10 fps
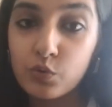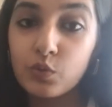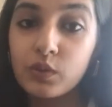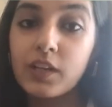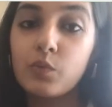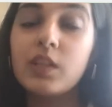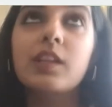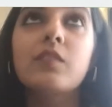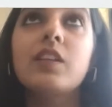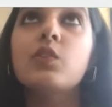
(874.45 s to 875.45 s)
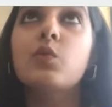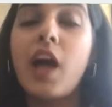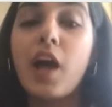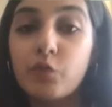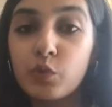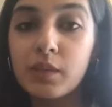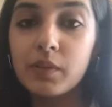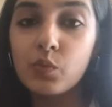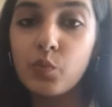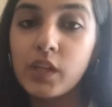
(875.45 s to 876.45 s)
so that we don't have to keep
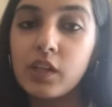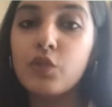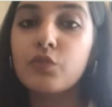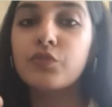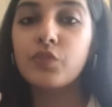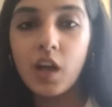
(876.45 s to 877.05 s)
inventory of